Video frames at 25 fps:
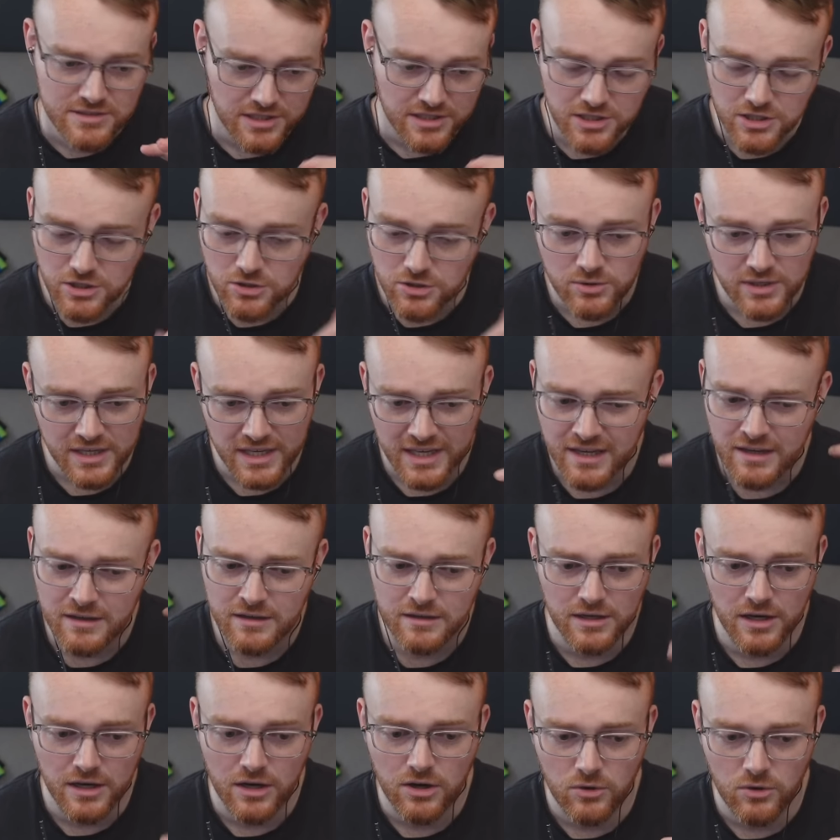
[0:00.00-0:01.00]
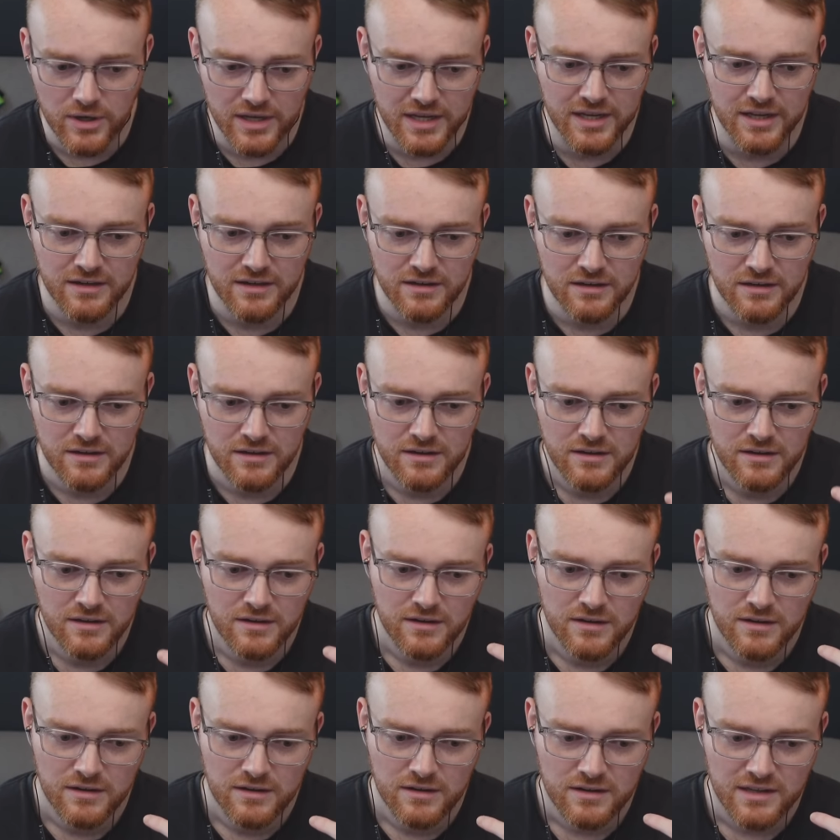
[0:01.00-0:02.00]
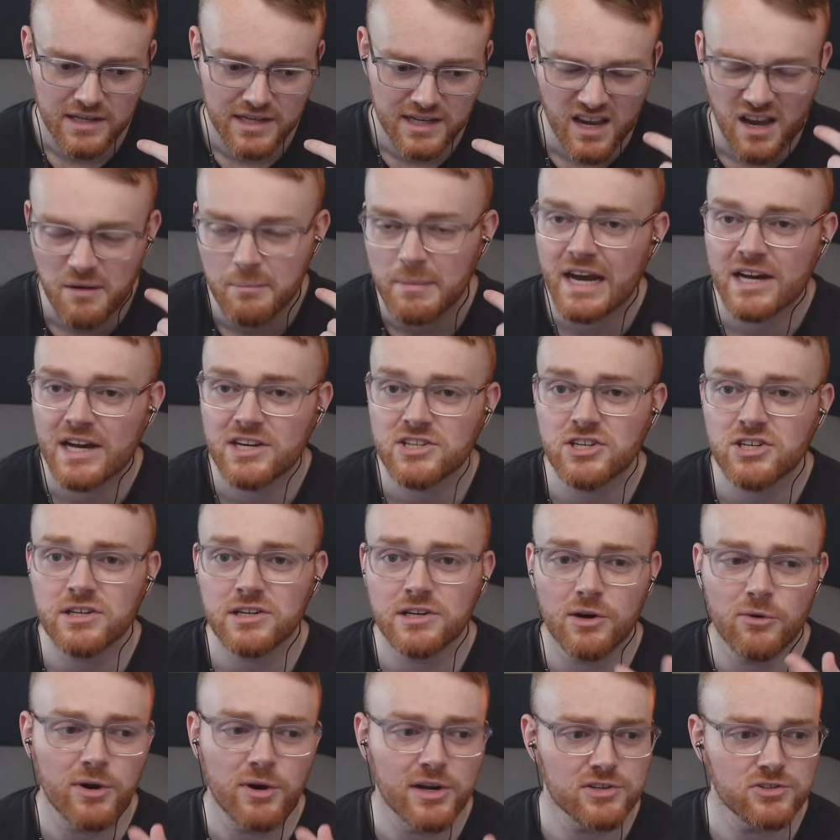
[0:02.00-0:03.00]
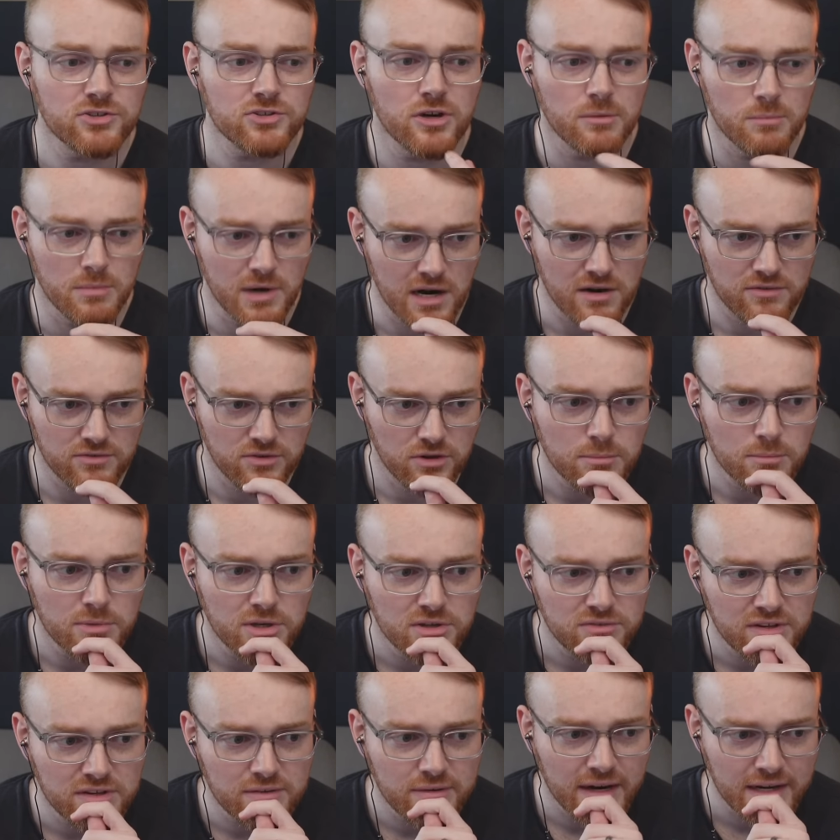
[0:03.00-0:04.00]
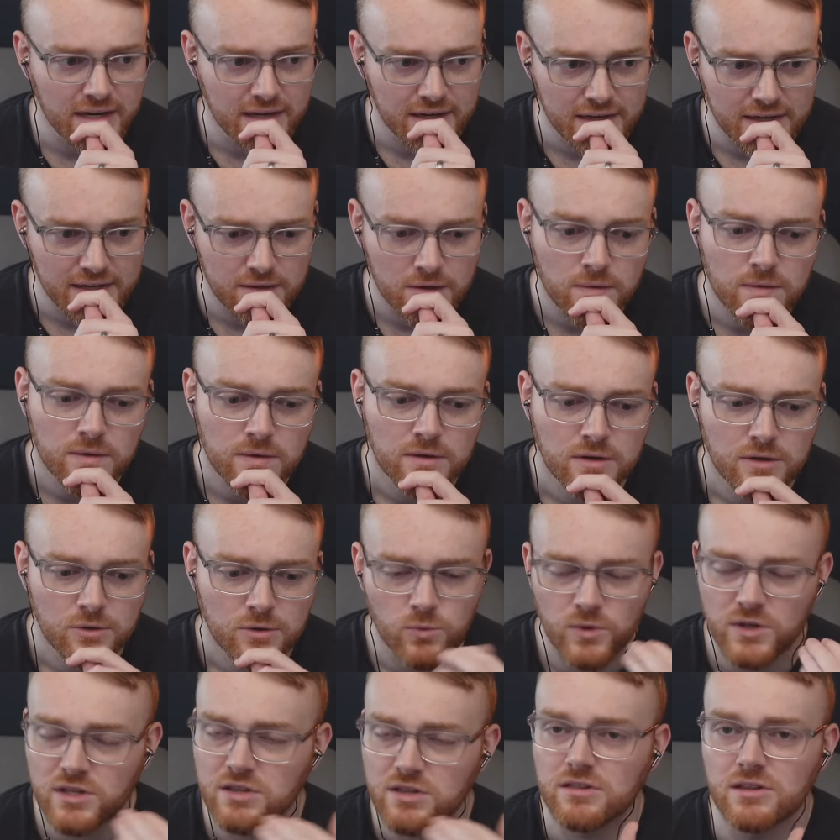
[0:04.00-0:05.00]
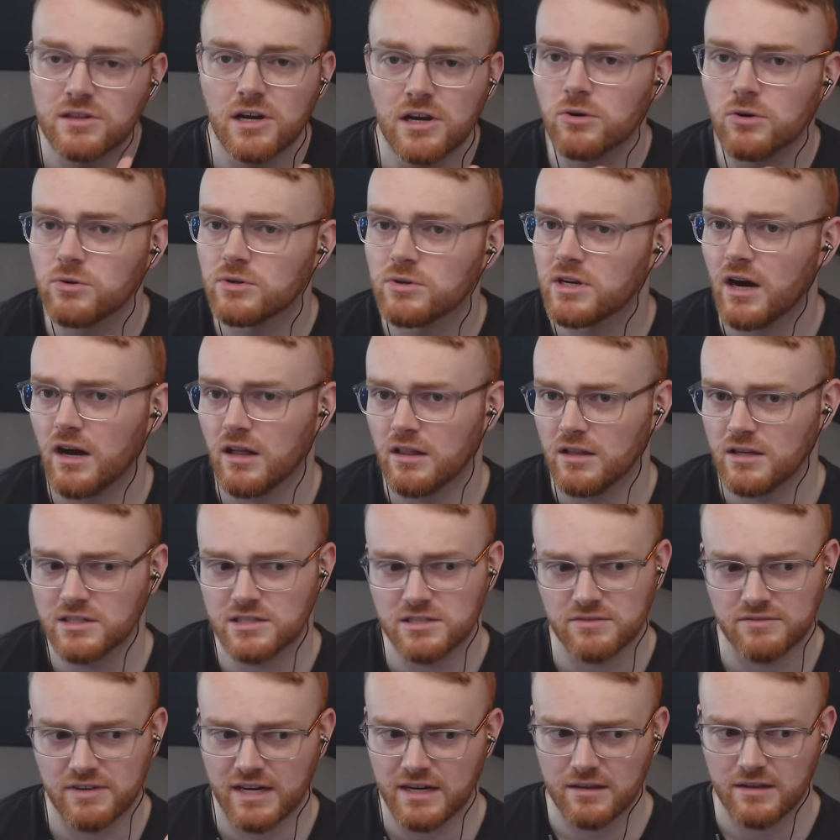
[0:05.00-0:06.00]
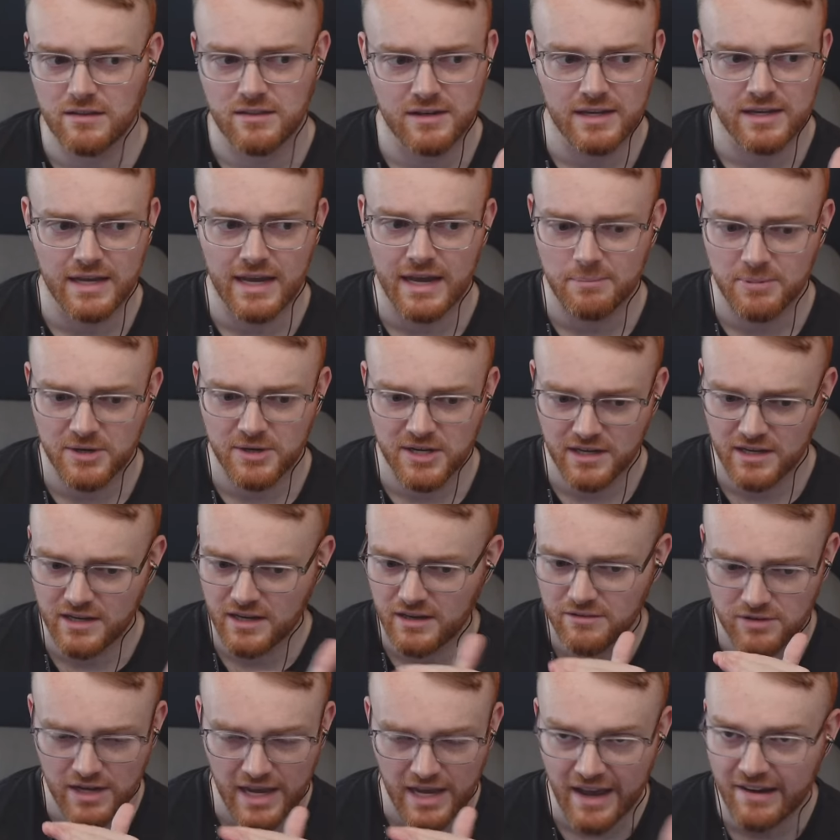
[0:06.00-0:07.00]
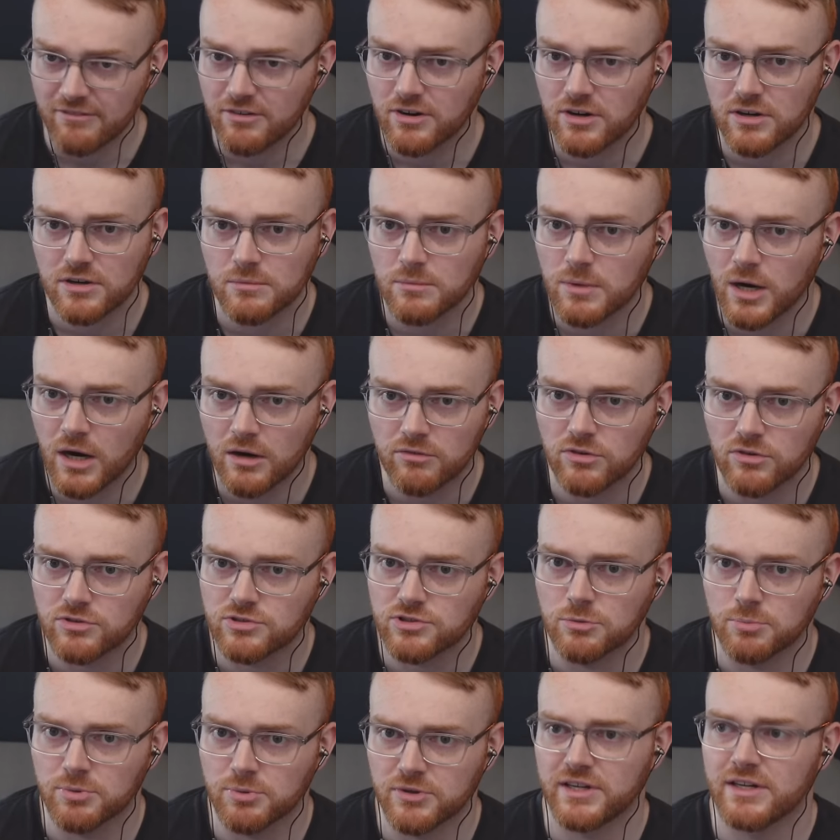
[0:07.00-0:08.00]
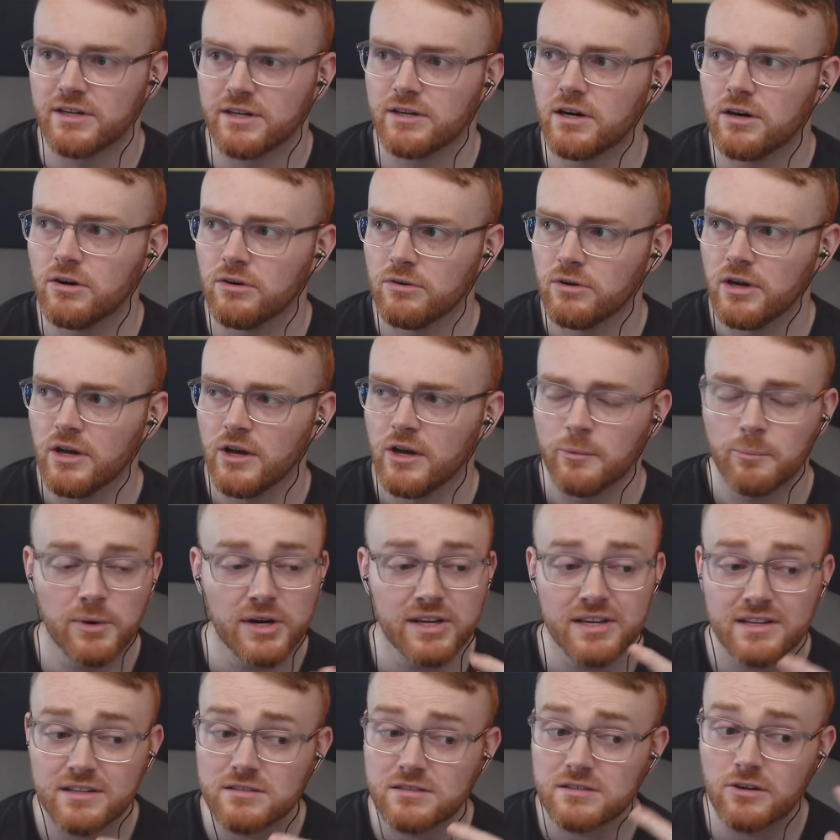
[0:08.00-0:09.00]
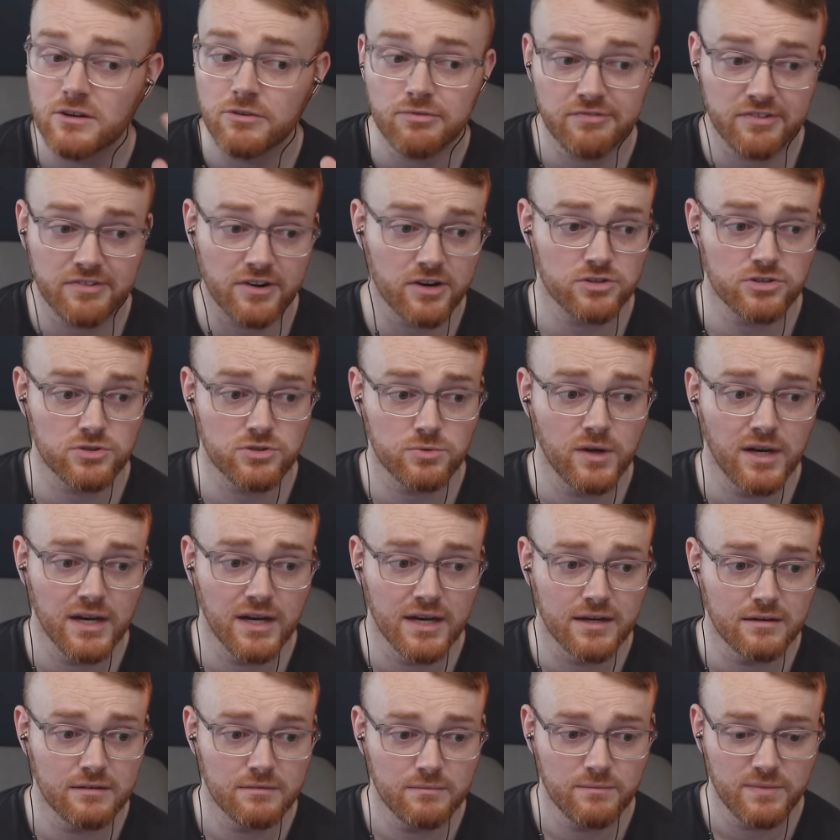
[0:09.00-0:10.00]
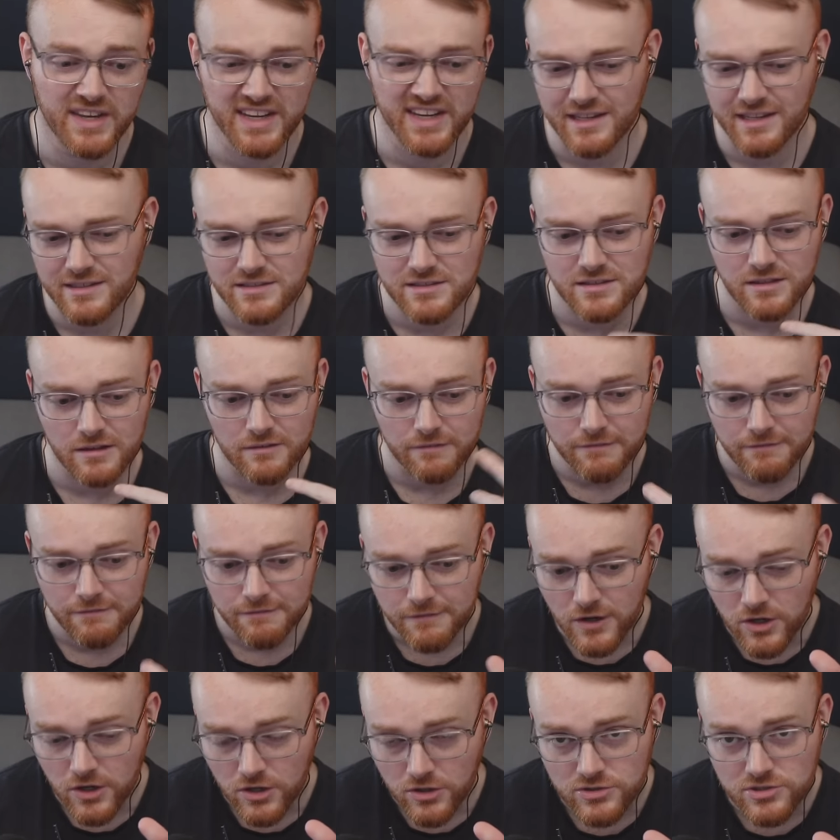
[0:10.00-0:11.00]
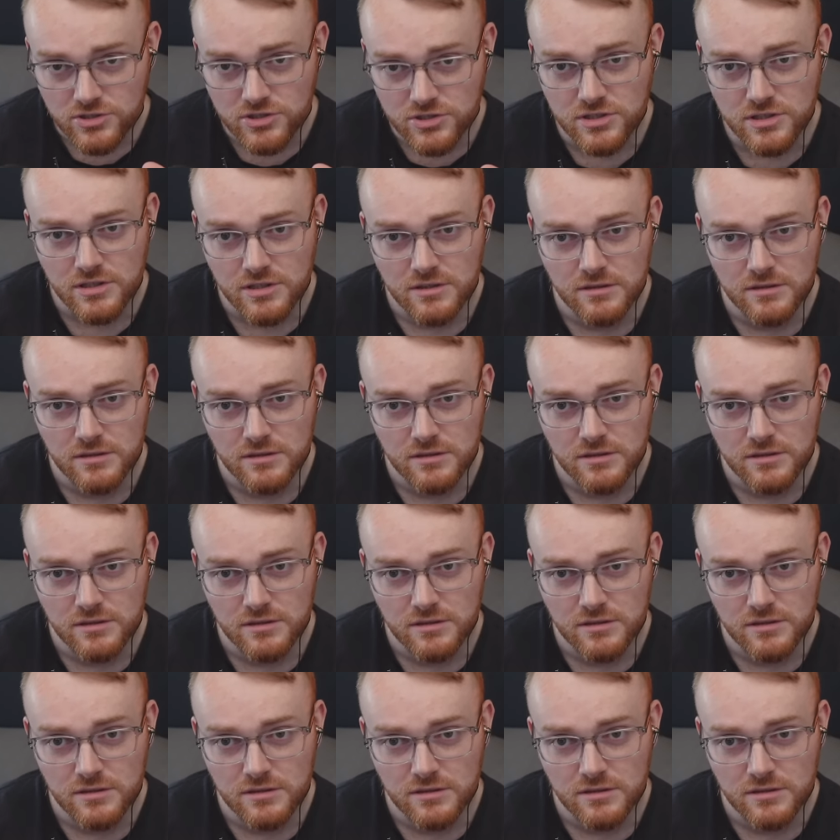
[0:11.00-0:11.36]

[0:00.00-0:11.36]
Like, you can't go in, like imagine going to a Marvel movie right now with no knowledge of anything happening ever in a Marvel superhero, but it's the first one. Like, it's the first